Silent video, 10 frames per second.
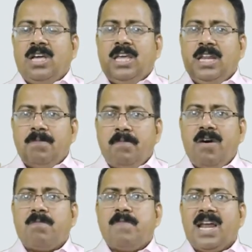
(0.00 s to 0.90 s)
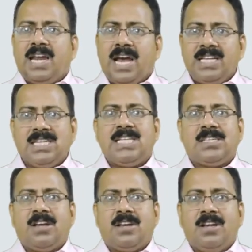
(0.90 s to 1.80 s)

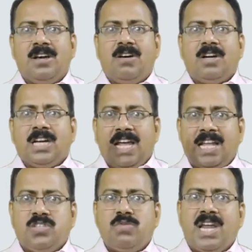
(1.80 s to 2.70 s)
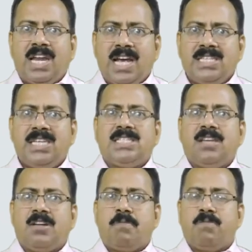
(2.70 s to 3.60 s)
informalization or
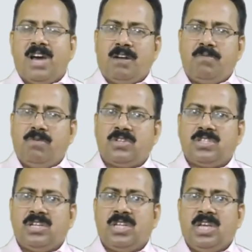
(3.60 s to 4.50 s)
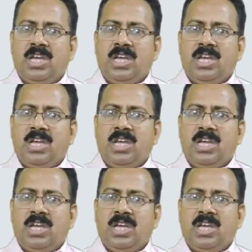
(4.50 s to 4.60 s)
casualization of workforce.